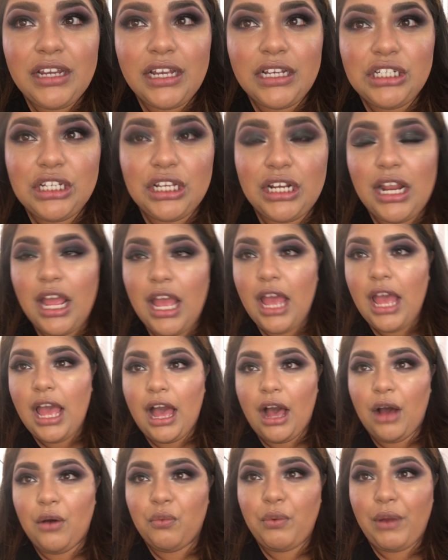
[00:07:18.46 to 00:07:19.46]
recommendation
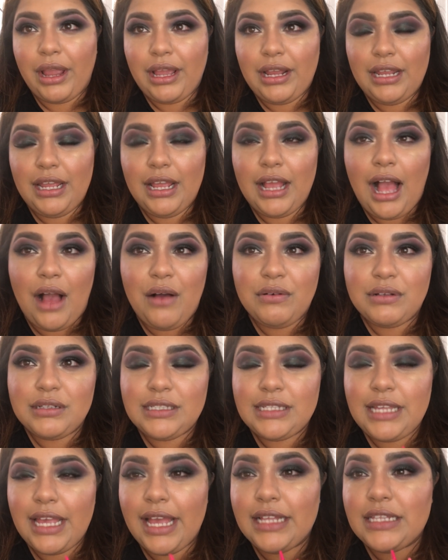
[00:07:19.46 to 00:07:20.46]
a rating. I
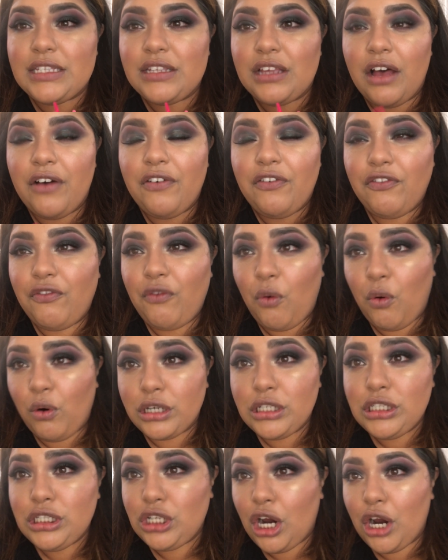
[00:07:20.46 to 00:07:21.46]
would say it's a
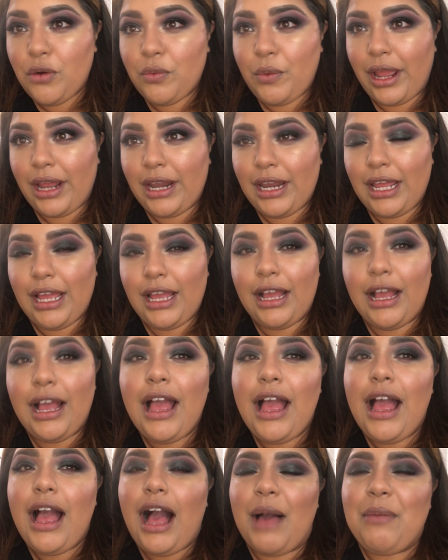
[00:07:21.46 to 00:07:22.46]
four star rating.
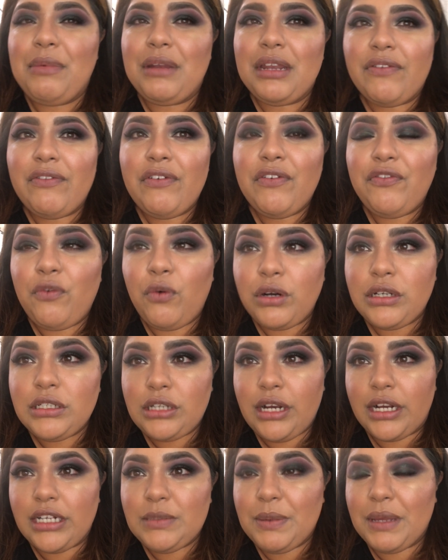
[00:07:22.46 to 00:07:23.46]
I'm going to give it four
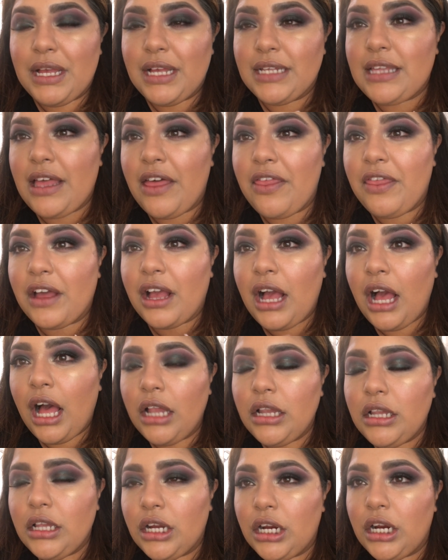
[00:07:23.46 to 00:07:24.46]
stars because the
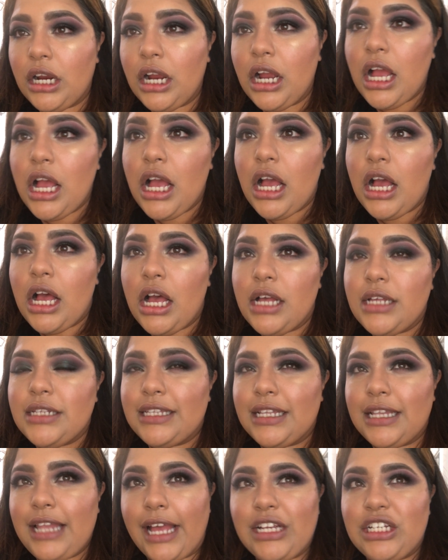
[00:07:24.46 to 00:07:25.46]
color
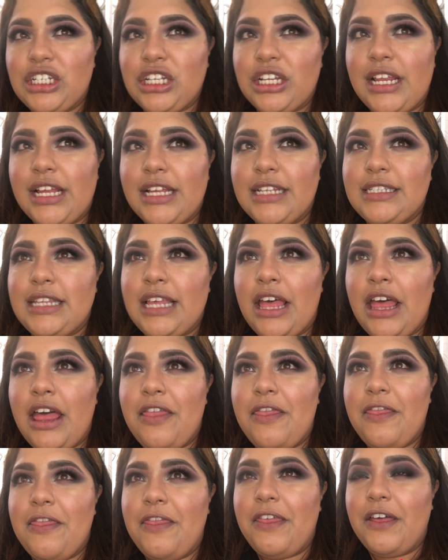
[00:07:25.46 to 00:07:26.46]
selection isn't
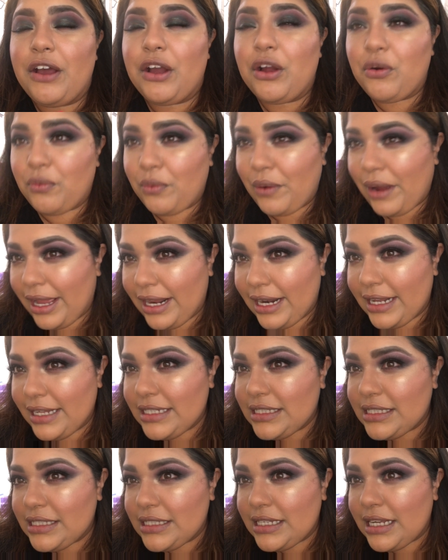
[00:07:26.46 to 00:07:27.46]
the
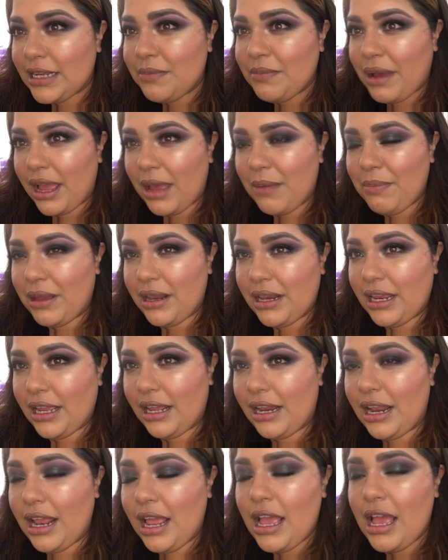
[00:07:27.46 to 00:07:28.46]
greatest in my
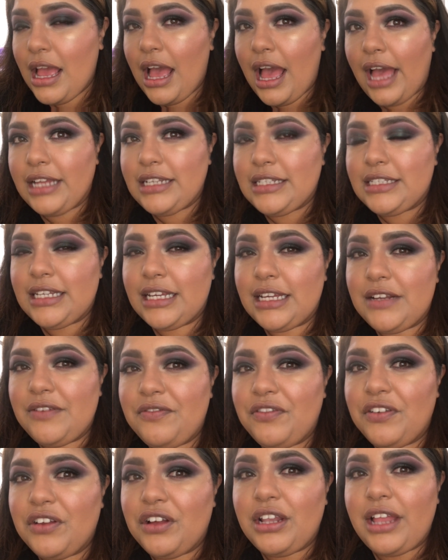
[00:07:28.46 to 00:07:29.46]
opinion. I did
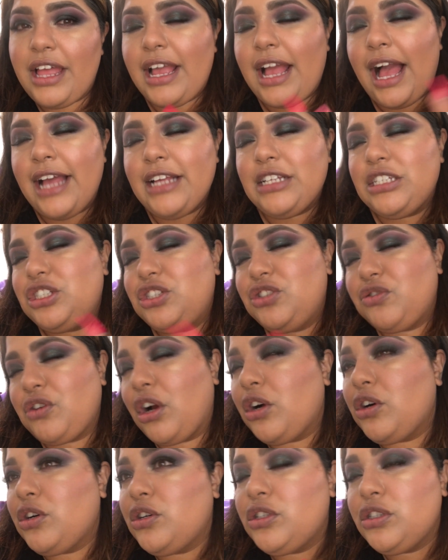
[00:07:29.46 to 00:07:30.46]
feel like I
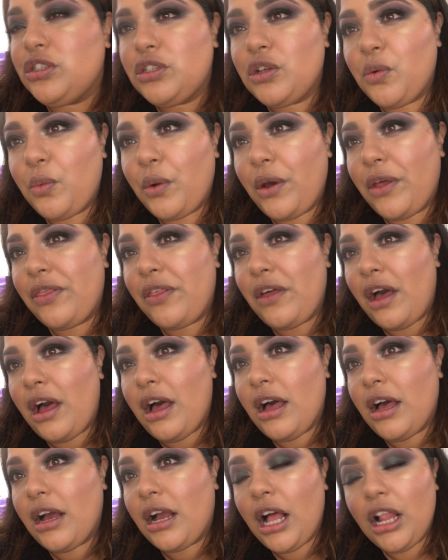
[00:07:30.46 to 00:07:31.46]
struggled with
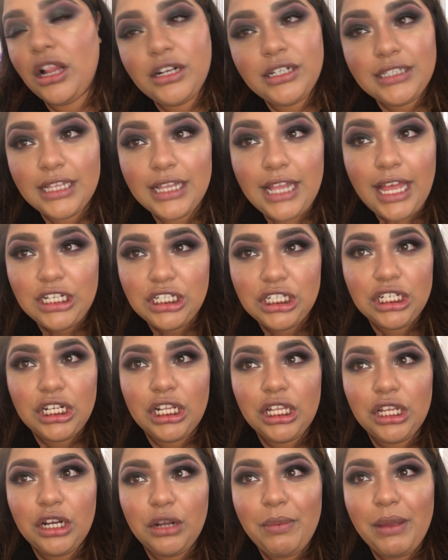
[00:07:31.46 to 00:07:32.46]
uh, color selection
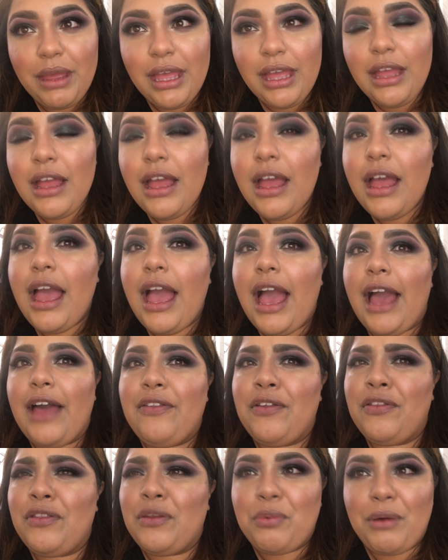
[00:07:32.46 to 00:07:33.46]
a little bit
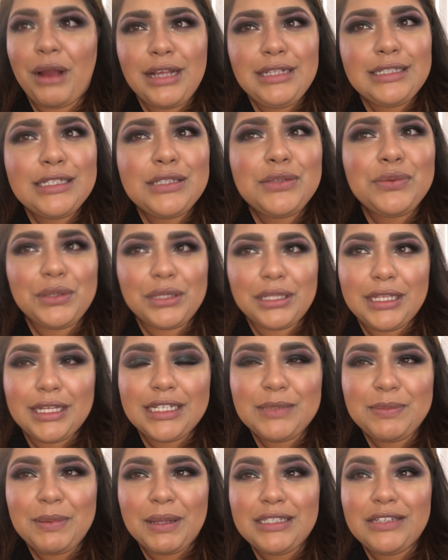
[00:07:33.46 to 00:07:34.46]
and then the price is really
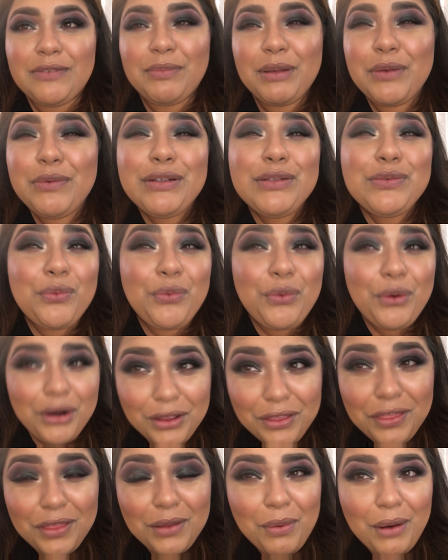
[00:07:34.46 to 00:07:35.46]
expensive but it was
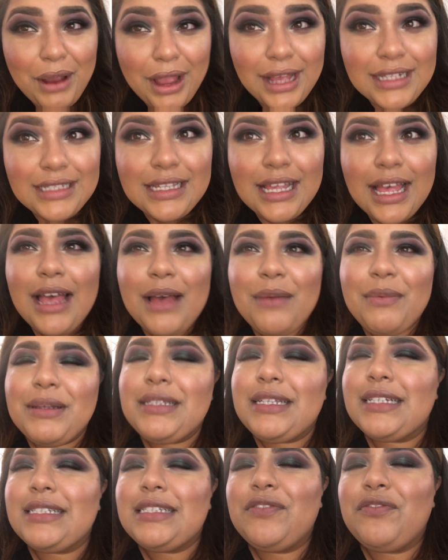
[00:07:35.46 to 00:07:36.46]
worth the price
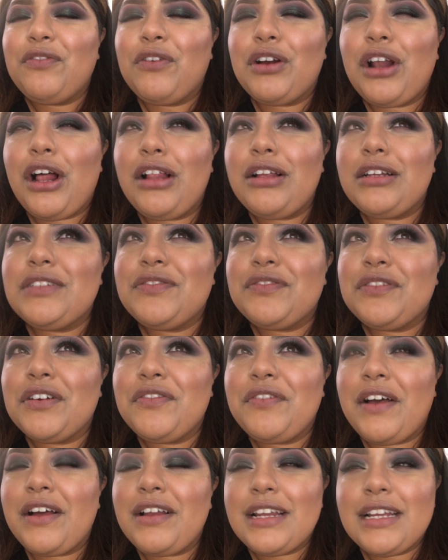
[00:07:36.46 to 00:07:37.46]
but $64 for
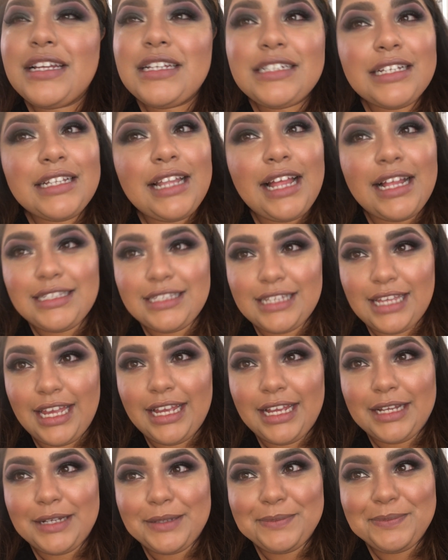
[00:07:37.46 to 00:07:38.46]
a foundation that's
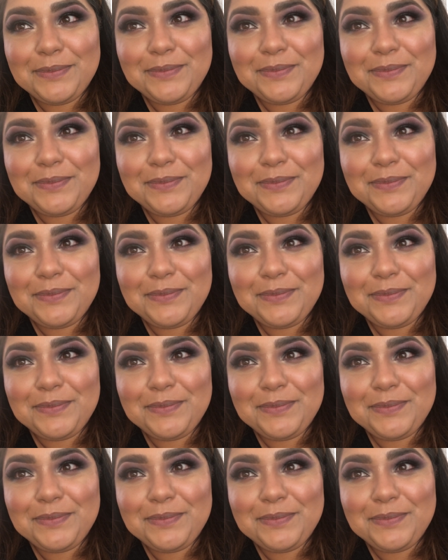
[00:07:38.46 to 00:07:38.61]
like